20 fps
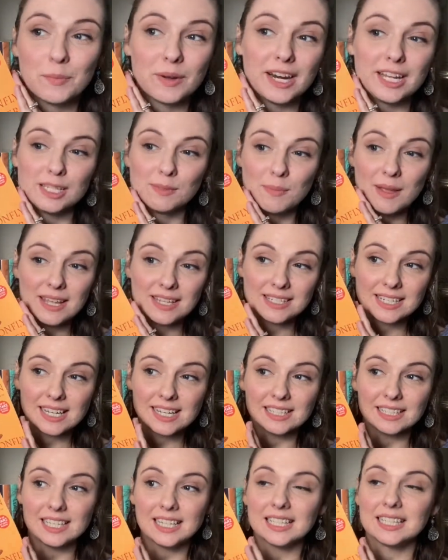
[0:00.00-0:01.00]
but it's
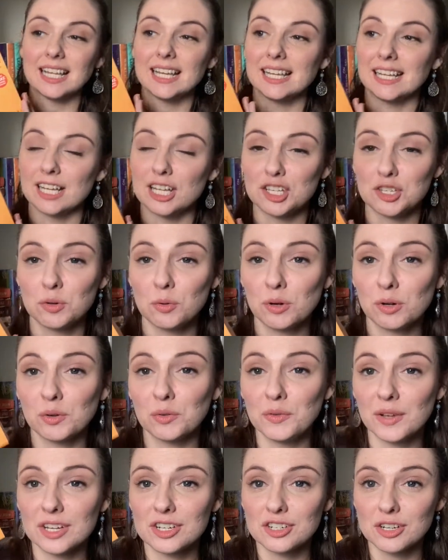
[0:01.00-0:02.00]
basically like a
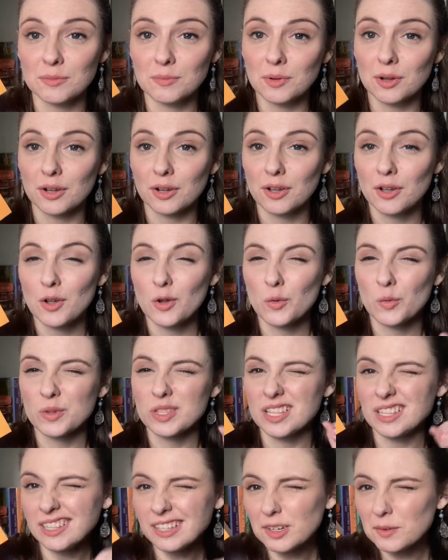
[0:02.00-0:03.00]
historical fiction book
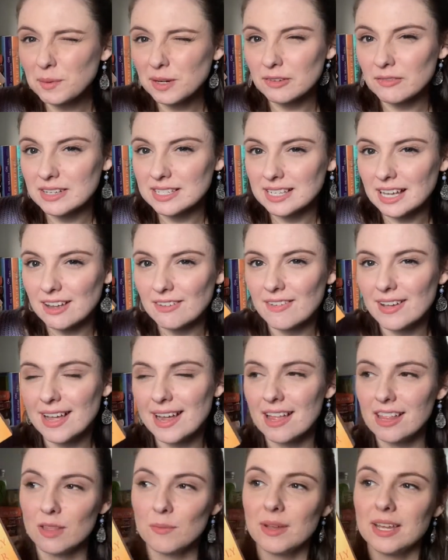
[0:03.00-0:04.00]
with a little bit of a
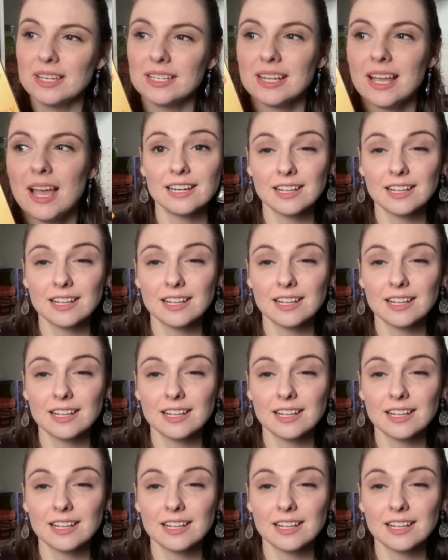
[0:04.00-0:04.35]
sci-fi element.